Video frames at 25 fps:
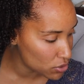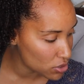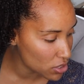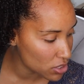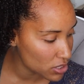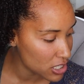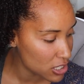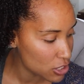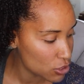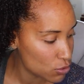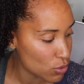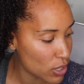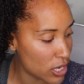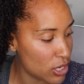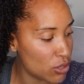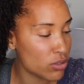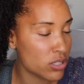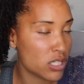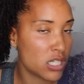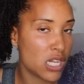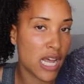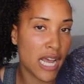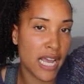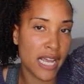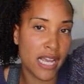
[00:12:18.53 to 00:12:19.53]
So this is what it
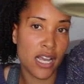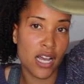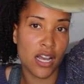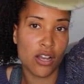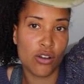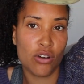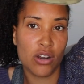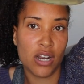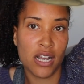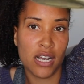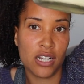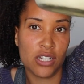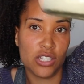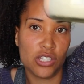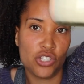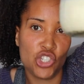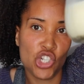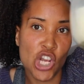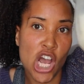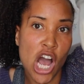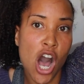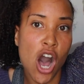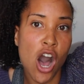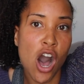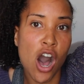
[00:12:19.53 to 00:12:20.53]
looks like. I got like a
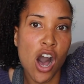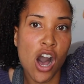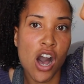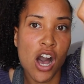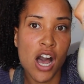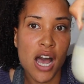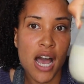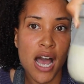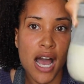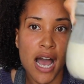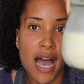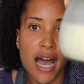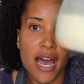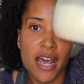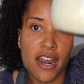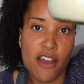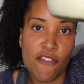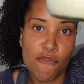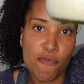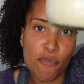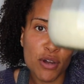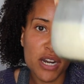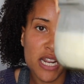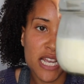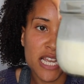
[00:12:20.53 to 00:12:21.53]
jar, and
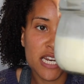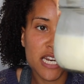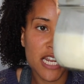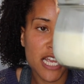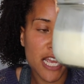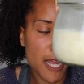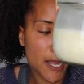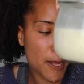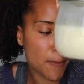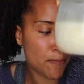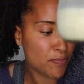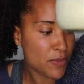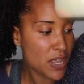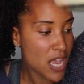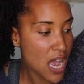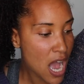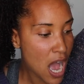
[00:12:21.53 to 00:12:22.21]
I've put it in here.